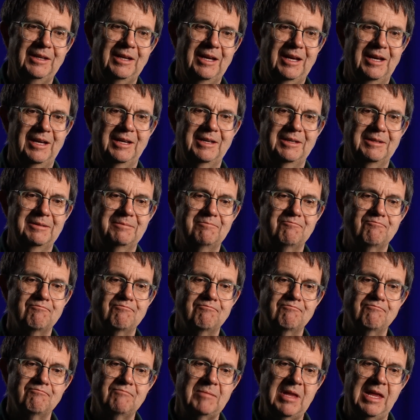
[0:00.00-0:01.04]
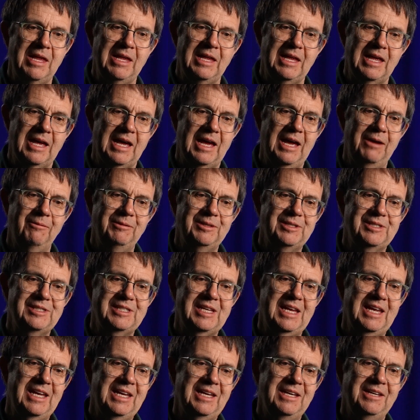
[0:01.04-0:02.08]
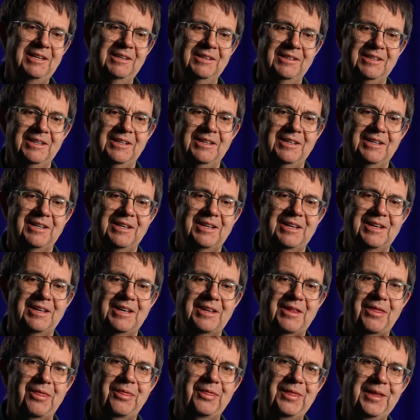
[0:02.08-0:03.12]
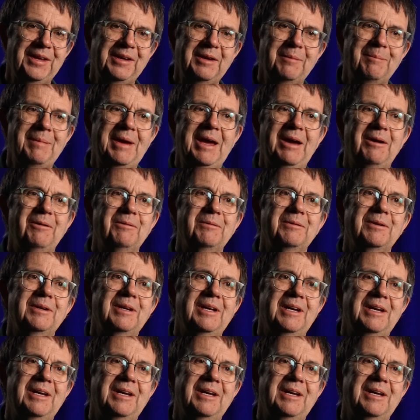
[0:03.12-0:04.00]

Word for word: I would say think about